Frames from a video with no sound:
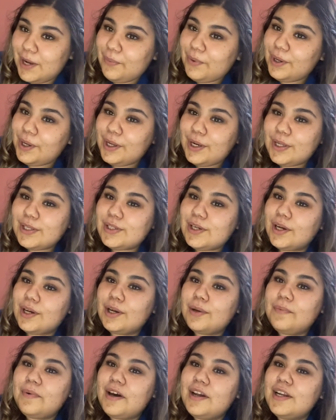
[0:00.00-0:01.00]
going to talk
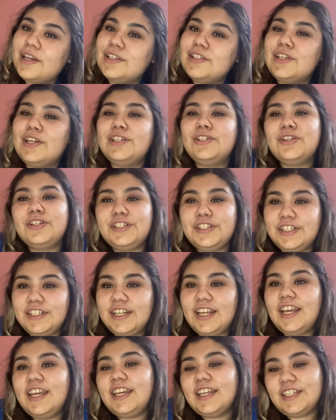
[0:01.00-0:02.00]
about is the Georgina
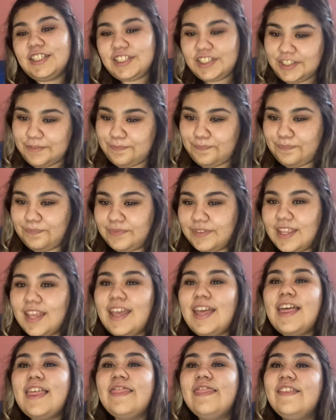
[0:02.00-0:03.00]
getchi.
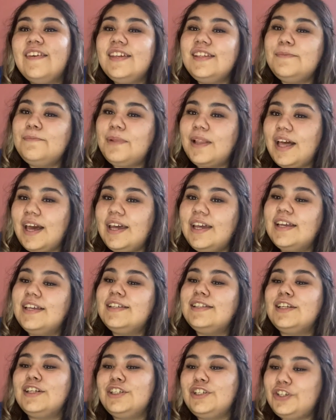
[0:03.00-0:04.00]
This plant is
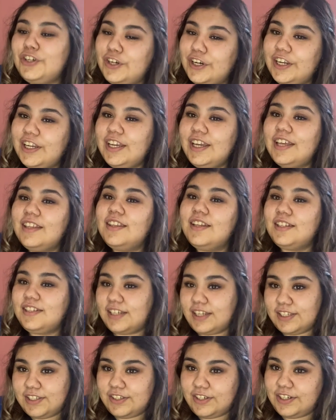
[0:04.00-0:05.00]
a tree in the
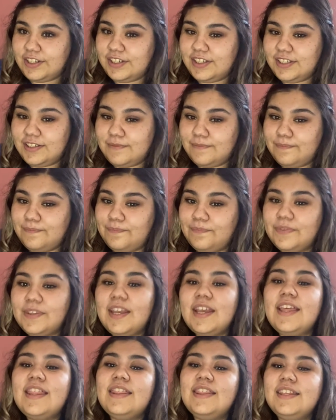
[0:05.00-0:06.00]
desert.
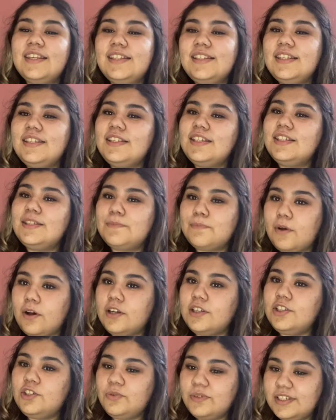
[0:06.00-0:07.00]
This is a small
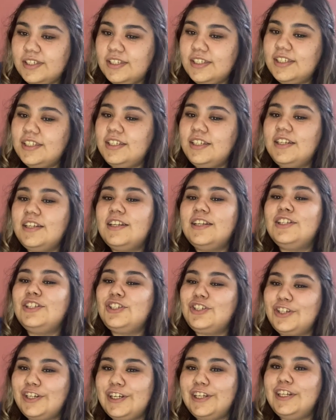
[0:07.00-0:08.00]
twisted
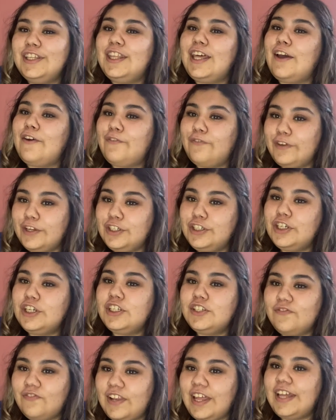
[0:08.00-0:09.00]
tree that features
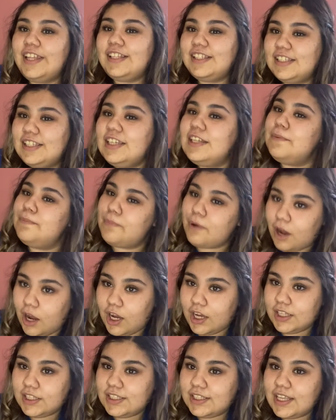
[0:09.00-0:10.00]
flat seed
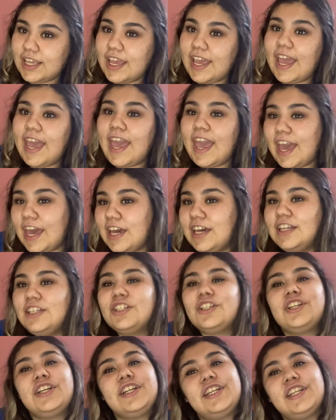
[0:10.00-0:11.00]
pods and
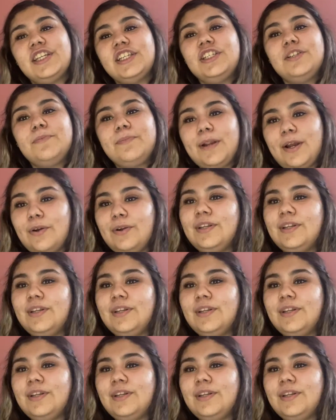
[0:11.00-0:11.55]
greenish brown